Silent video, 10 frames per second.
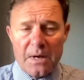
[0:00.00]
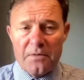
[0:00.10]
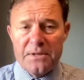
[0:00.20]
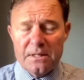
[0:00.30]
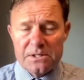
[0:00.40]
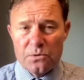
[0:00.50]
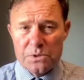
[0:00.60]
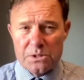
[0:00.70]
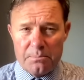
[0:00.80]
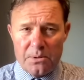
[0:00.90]
think there's
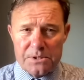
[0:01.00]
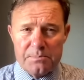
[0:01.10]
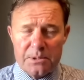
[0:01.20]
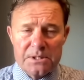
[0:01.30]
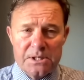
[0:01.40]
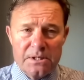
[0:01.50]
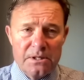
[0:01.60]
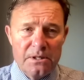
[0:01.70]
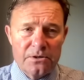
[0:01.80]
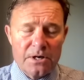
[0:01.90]
also a possibility that
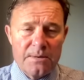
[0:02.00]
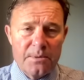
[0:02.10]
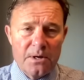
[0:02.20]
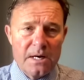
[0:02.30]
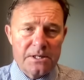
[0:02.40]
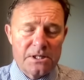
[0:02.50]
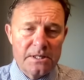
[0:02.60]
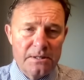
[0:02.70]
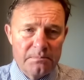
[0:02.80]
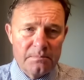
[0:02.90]
Ukraine might
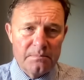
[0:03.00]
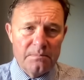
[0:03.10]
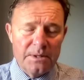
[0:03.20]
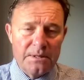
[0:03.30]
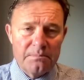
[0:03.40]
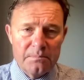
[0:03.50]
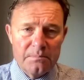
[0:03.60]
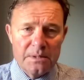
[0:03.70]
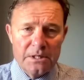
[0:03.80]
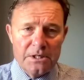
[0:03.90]
actually, you know,
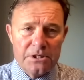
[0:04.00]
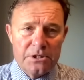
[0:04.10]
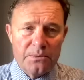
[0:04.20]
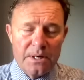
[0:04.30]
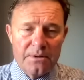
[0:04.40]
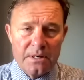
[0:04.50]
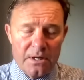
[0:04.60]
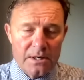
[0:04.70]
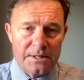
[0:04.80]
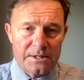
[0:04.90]
do another
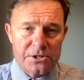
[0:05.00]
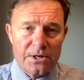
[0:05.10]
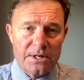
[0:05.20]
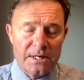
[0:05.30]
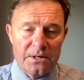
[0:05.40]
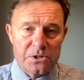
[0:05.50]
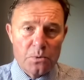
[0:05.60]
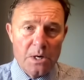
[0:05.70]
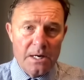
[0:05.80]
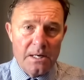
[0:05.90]
lightning strike
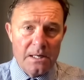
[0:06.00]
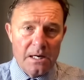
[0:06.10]
elsewhere.